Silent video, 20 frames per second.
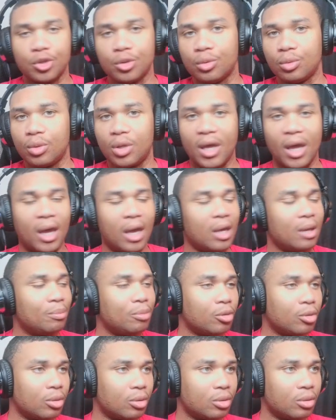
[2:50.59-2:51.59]
to
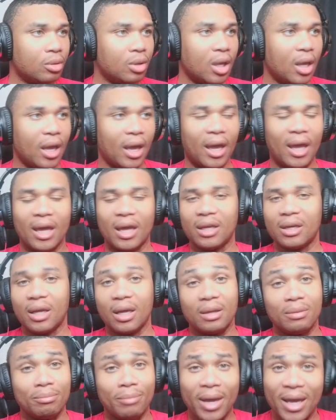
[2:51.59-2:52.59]
Cable
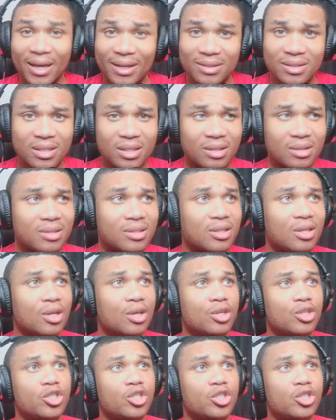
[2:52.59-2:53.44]
and Mantis,